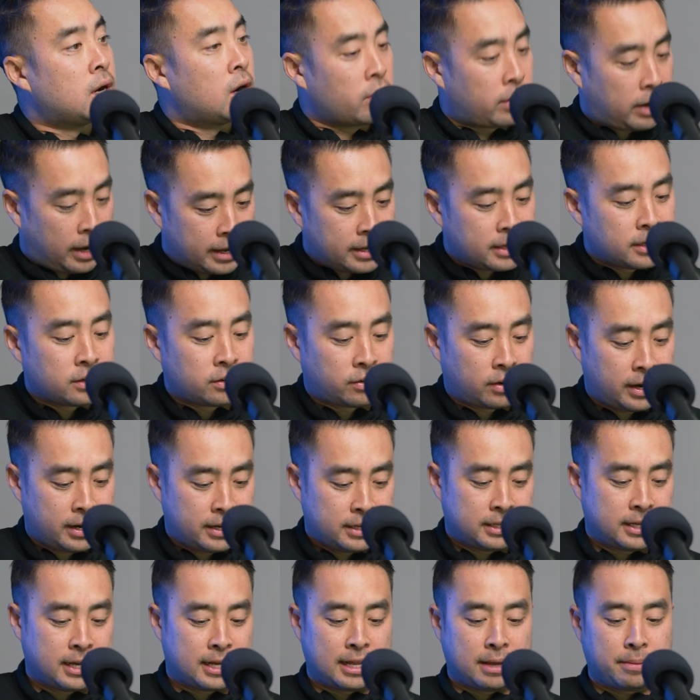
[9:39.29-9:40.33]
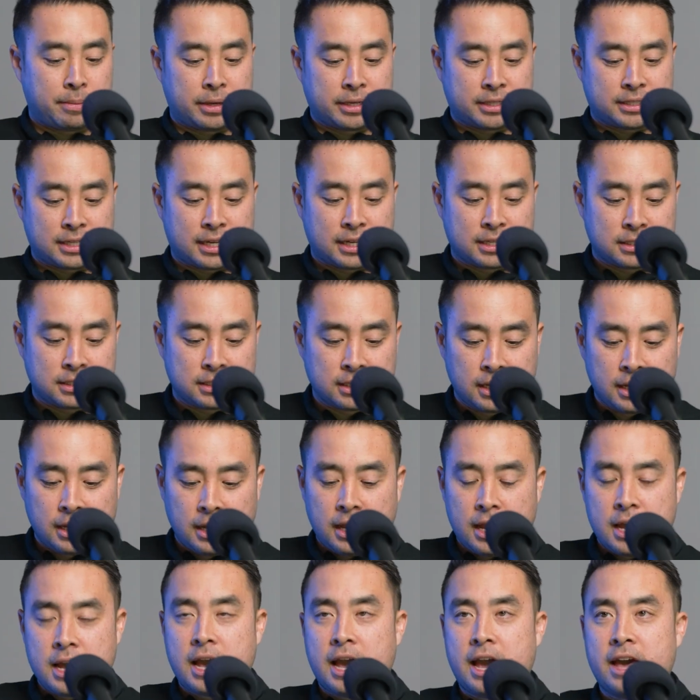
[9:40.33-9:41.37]
Okay, great. Yeah, that makes sense.
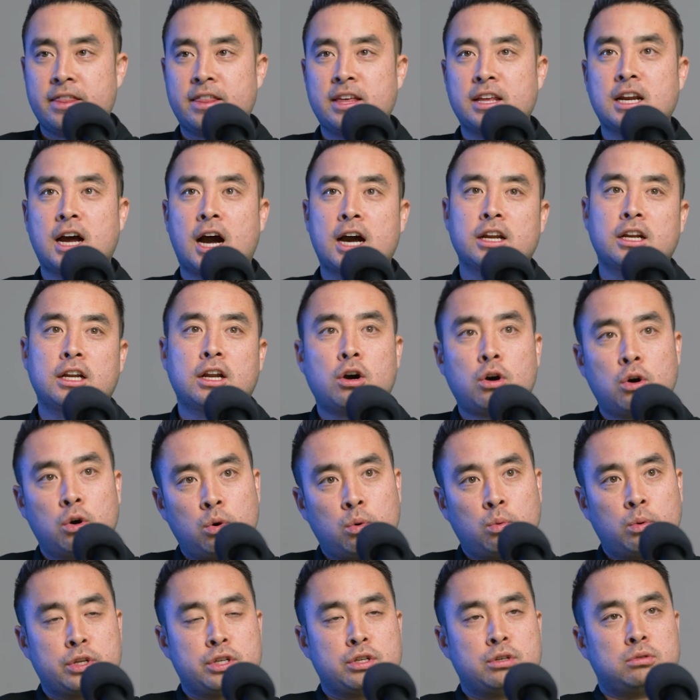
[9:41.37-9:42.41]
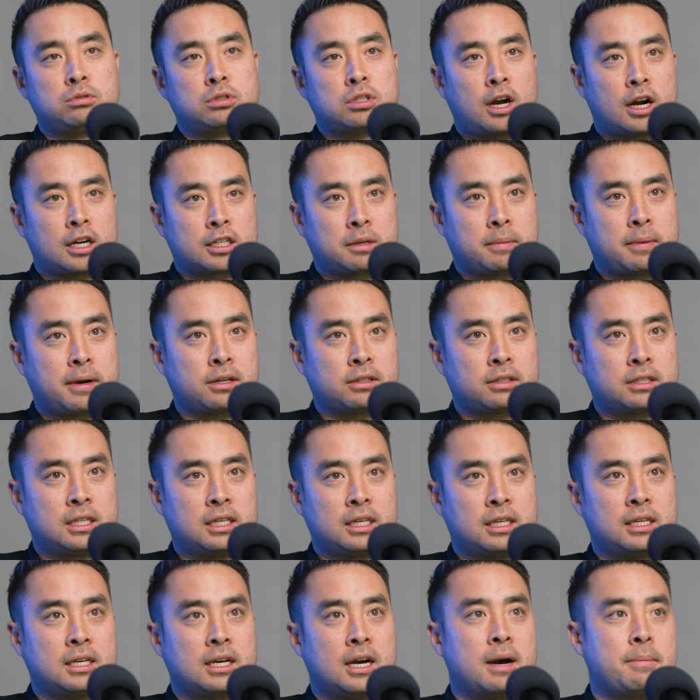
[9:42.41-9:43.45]
And then I know when you talked about
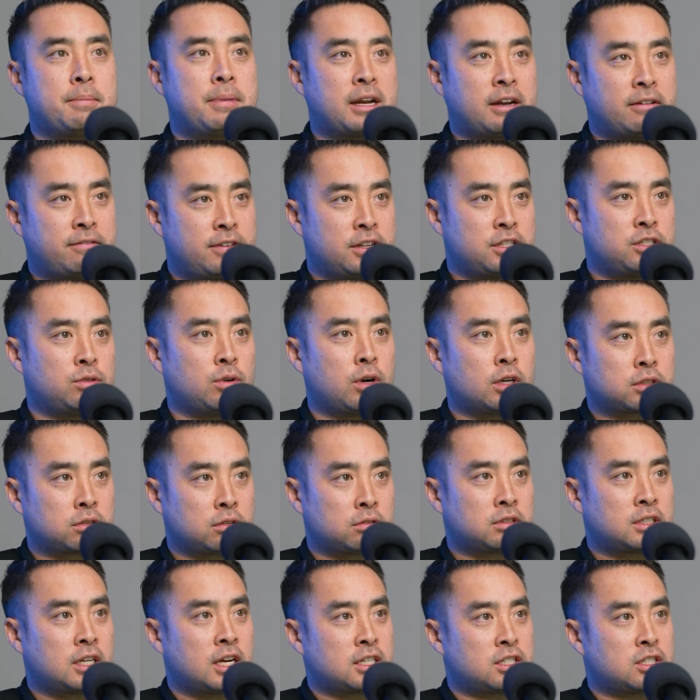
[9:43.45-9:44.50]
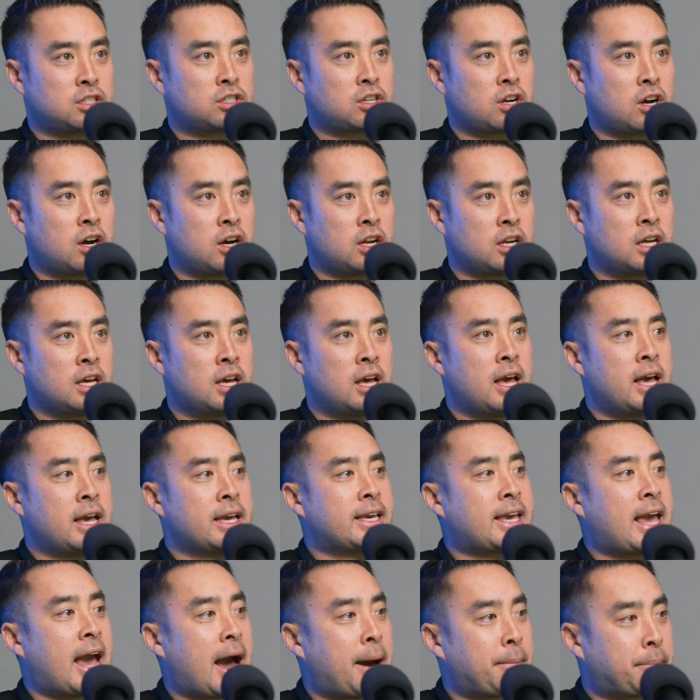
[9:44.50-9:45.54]
the benefits, you also touched on
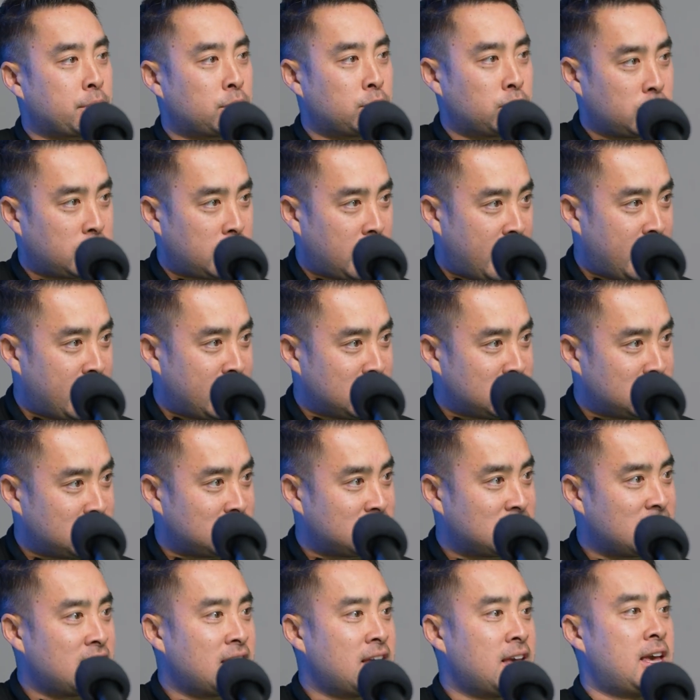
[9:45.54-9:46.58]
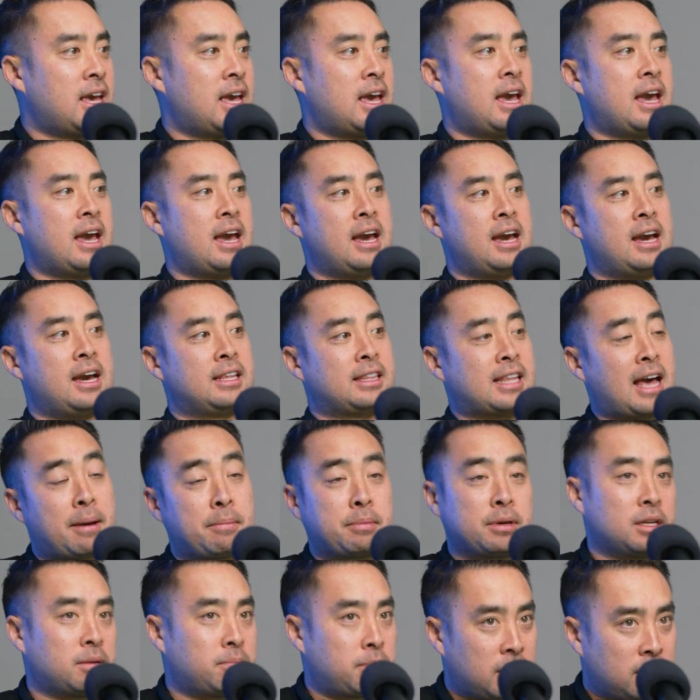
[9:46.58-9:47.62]
capital gains and that
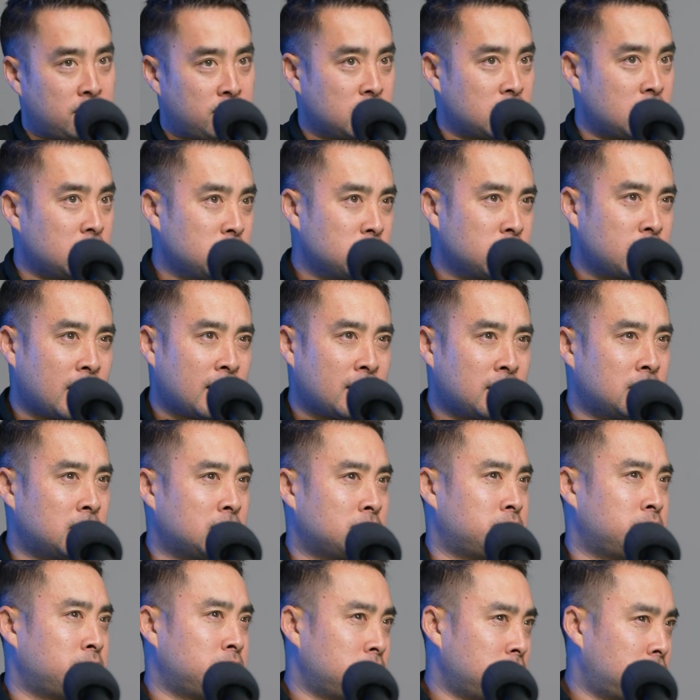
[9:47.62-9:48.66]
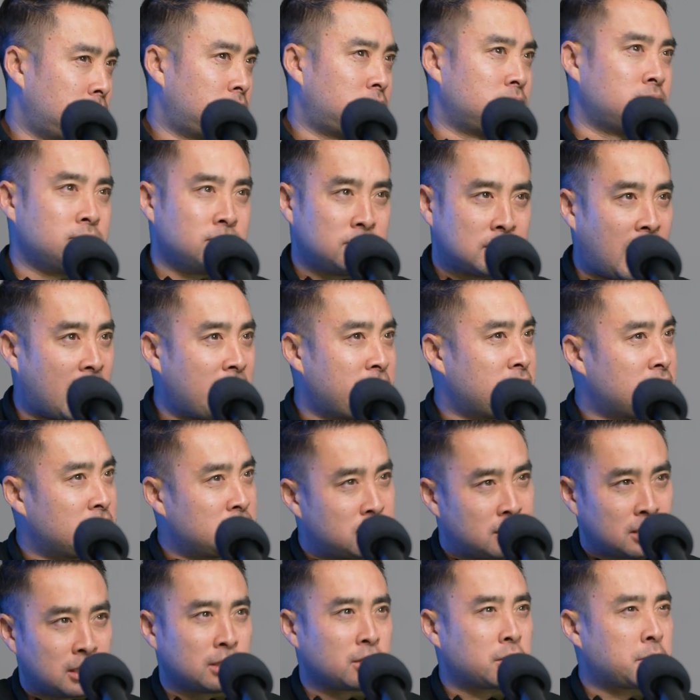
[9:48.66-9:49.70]
being a benefit. Can you kind of dive
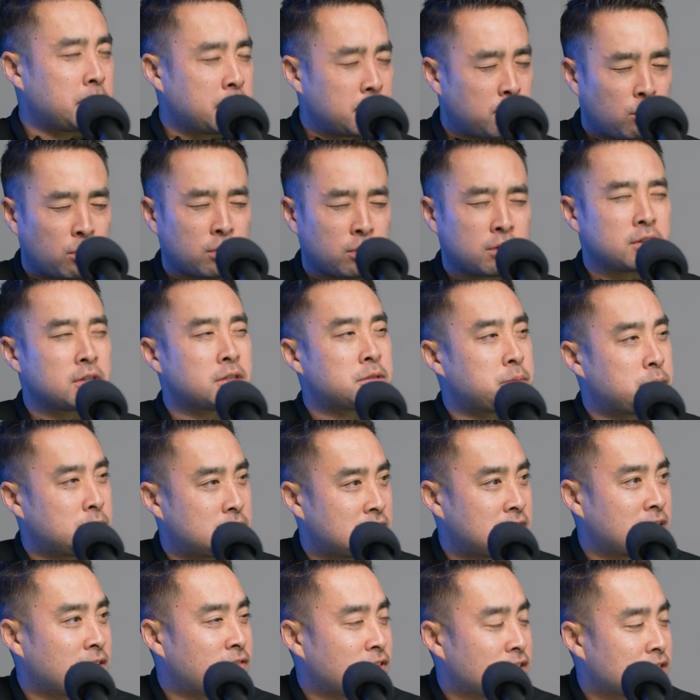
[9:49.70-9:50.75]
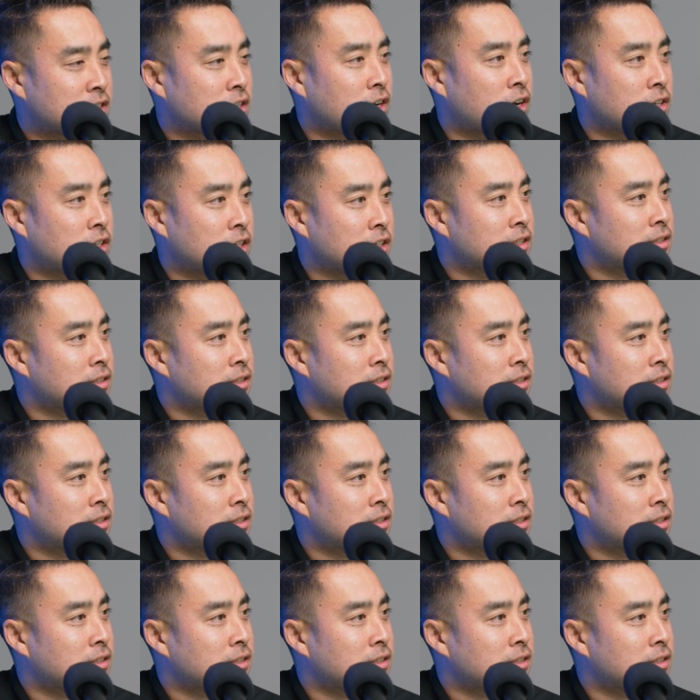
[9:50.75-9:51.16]
into a little bit more of the specifics on the